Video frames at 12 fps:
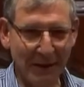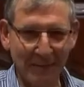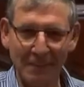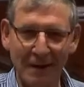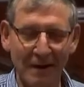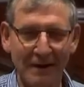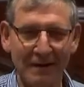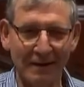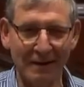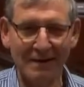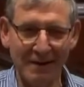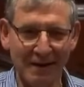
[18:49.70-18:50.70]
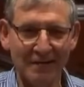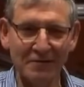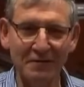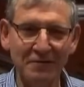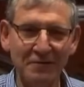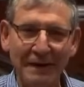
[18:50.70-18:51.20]
but I
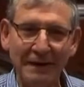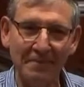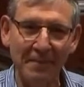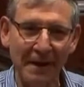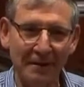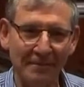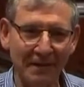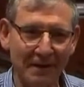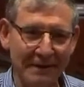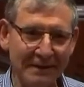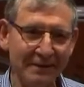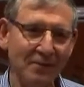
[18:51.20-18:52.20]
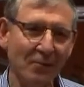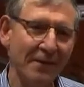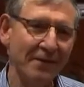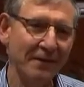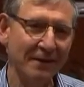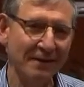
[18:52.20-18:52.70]
couldn't do anything about it. But I did the
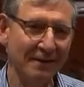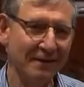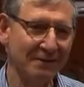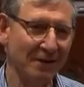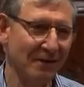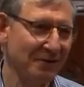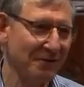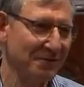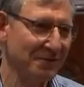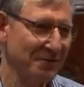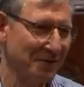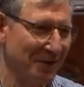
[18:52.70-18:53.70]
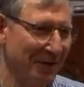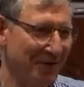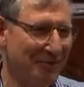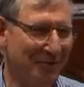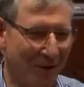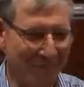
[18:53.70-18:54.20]
one thing that a child could do, and I
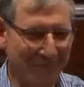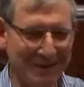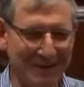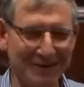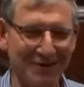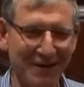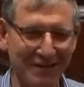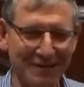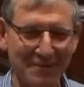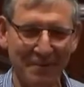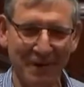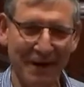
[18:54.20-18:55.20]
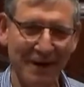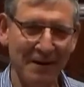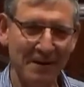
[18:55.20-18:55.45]
threw up this child's prayer.